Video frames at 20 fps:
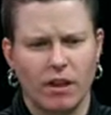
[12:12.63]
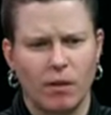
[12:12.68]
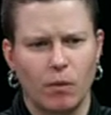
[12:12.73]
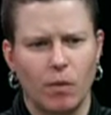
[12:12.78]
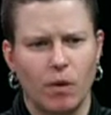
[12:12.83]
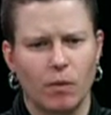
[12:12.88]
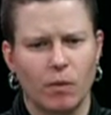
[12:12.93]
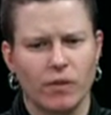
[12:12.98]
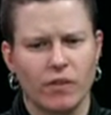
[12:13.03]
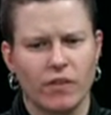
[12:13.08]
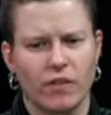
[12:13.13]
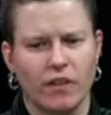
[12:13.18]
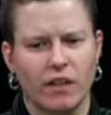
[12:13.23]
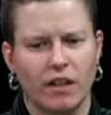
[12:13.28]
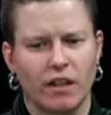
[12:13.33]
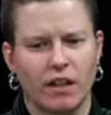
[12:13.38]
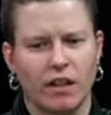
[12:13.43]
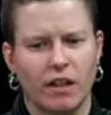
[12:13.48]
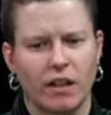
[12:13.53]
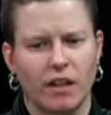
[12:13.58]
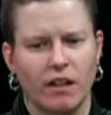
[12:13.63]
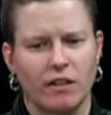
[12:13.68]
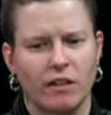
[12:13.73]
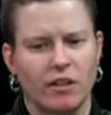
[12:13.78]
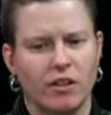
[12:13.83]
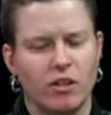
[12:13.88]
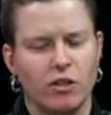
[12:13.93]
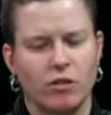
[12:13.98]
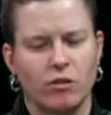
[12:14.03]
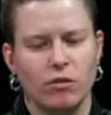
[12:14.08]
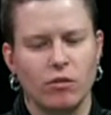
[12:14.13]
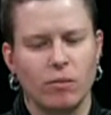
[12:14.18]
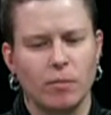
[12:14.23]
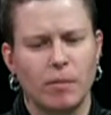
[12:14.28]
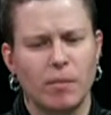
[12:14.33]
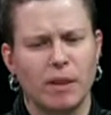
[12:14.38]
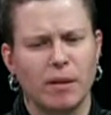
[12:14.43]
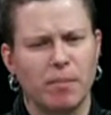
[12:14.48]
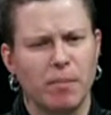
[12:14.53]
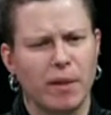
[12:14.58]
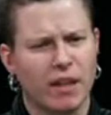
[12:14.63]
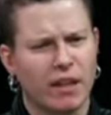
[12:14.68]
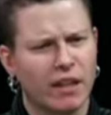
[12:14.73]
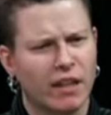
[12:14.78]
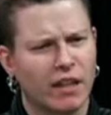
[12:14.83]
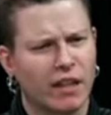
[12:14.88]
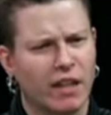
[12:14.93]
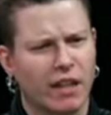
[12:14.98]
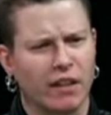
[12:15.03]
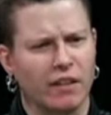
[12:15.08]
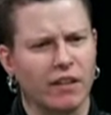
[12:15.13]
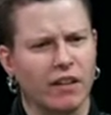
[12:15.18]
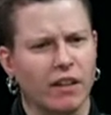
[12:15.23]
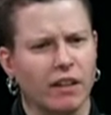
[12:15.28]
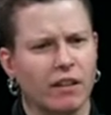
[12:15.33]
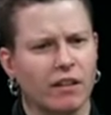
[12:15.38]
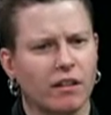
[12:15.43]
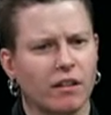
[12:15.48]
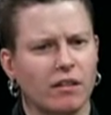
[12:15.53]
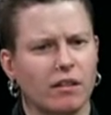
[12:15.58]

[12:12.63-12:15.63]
what was the Hugh Macmillan, I think.